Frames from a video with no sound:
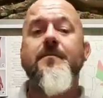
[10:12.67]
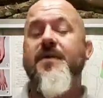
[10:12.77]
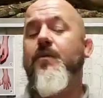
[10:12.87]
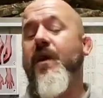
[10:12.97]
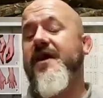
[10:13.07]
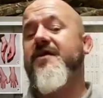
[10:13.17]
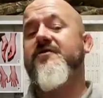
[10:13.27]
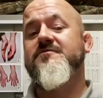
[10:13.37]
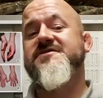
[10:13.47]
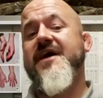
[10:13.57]
But it, when it
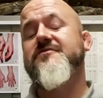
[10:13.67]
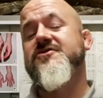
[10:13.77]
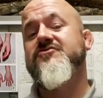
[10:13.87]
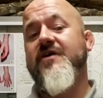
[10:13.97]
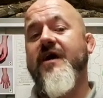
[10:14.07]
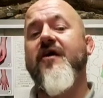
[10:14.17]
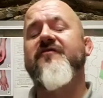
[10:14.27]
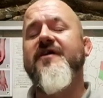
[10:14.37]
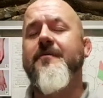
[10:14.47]
comes out to dry off,